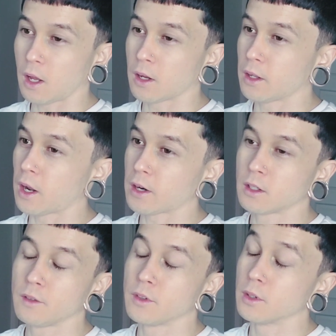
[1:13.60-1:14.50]
I
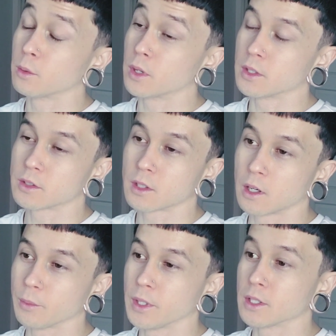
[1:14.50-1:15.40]
don't even know where to
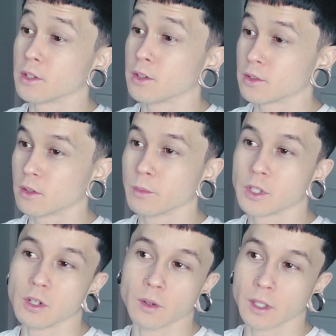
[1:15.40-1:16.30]
start because there's so
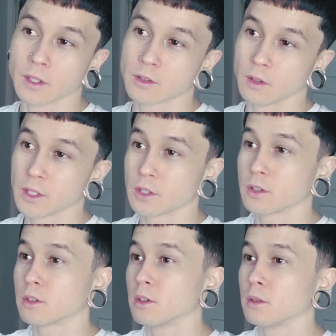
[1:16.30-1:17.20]
much going on. So let's
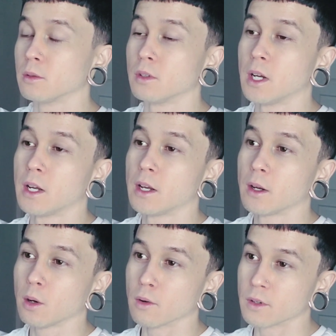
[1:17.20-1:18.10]
just go
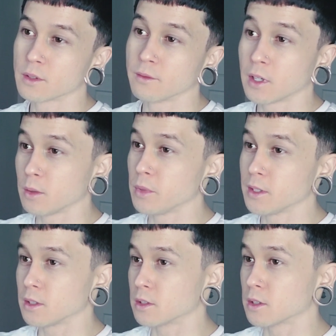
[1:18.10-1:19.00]
over some very
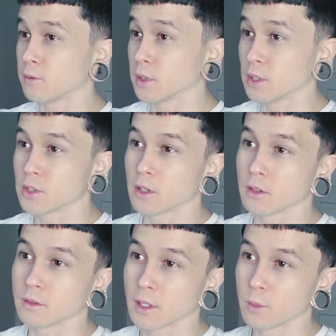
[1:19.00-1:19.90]
basic stuff with the
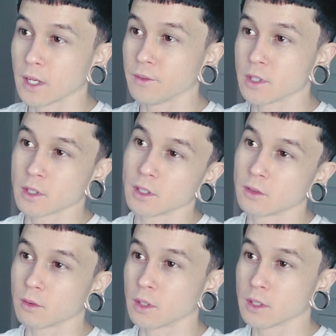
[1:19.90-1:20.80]
chart, right? We have the sun in
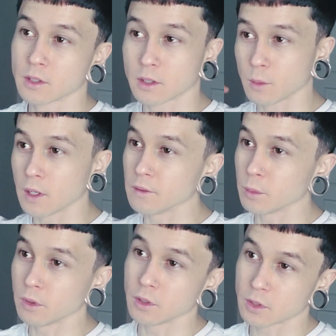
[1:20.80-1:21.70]
Taurus, we have the
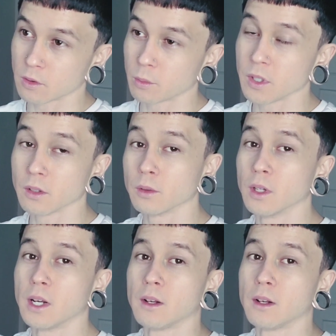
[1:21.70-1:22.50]
moon in Scorpio.